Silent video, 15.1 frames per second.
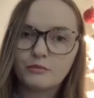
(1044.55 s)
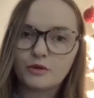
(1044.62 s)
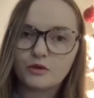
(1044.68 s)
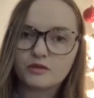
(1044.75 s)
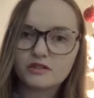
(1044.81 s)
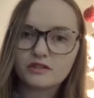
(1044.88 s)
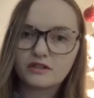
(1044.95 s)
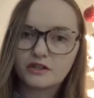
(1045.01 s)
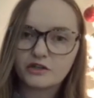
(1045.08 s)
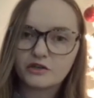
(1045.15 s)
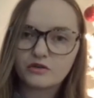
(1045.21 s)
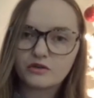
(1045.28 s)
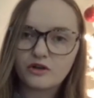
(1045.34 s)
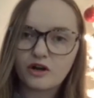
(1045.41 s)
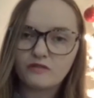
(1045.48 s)

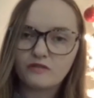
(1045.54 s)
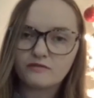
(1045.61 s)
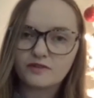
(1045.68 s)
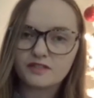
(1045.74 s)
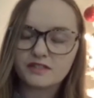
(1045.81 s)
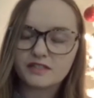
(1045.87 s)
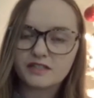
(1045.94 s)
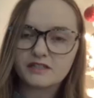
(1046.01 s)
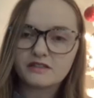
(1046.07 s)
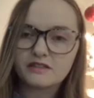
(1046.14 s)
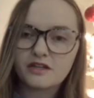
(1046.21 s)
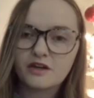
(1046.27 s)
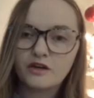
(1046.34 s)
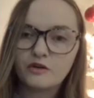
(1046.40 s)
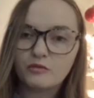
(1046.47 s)
post-clinical
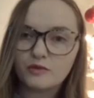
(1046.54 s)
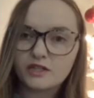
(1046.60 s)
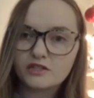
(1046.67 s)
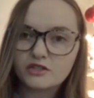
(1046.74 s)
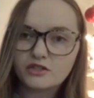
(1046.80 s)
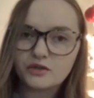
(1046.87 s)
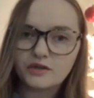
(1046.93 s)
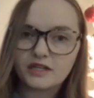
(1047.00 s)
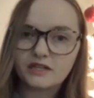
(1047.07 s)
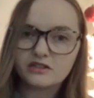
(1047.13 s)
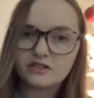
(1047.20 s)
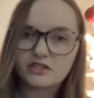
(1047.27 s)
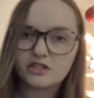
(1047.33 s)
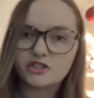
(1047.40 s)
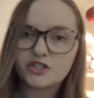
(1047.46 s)
conferences with
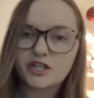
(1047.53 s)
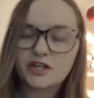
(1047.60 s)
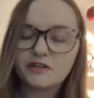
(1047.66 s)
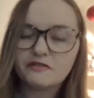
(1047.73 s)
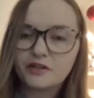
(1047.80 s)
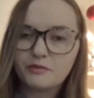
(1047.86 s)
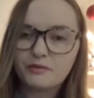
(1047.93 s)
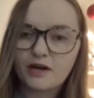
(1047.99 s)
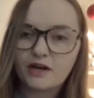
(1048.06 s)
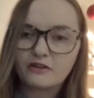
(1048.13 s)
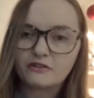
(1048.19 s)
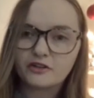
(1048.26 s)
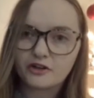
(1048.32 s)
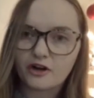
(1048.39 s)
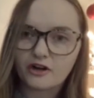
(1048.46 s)
students to share
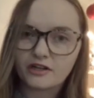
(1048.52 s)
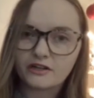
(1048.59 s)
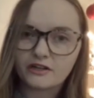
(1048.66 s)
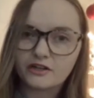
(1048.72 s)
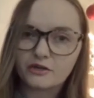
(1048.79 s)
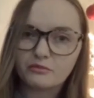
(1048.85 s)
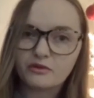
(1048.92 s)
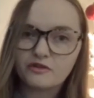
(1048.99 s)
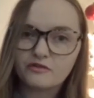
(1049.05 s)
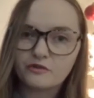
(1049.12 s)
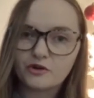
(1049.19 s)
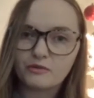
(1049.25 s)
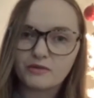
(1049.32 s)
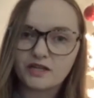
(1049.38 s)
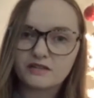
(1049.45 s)
feedback regarding their
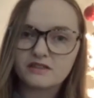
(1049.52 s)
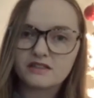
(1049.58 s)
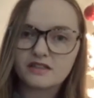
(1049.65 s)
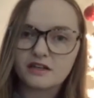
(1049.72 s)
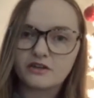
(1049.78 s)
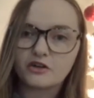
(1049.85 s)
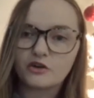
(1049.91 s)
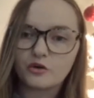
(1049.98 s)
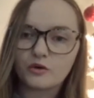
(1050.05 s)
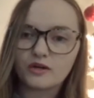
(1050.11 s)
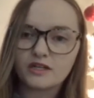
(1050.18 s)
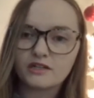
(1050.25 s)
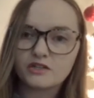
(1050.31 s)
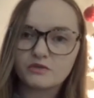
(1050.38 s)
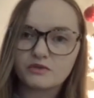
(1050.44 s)
performance in
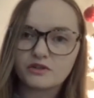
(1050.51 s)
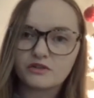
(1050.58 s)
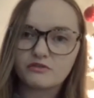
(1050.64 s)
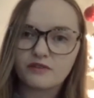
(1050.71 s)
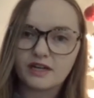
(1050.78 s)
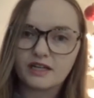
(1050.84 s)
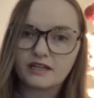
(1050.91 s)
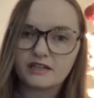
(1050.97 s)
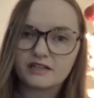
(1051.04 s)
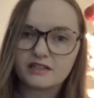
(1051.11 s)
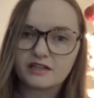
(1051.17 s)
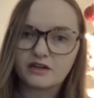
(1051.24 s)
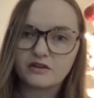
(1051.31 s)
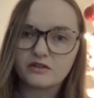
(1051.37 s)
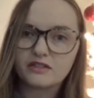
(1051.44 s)
accordance with the rating
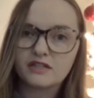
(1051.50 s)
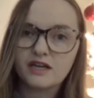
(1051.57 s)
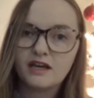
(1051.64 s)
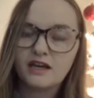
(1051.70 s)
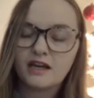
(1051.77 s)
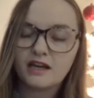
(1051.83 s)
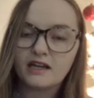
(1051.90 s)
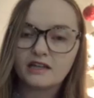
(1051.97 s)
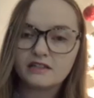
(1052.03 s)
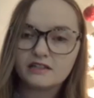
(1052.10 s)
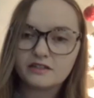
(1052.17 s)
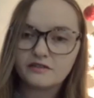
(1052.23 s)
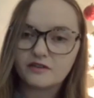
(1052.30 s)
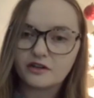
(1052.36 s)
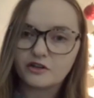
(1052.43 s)
scales and
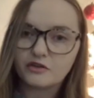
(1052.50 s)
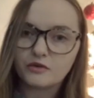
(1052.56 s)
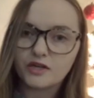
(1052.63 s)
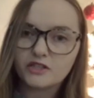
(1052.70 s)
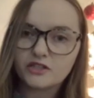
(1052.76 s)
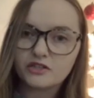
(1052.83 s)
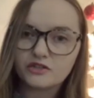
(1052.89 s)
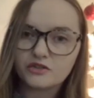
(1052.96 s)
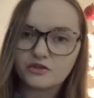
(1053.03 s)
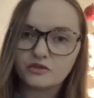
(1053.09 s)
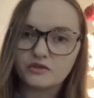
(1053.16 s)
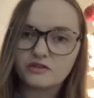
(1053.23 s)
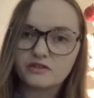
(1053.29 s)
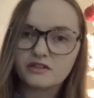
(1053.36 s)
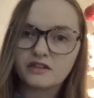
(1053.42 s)
evaluation
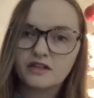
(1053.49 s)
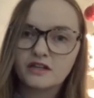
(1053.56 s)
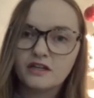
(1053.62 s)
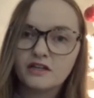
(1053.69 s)
tools,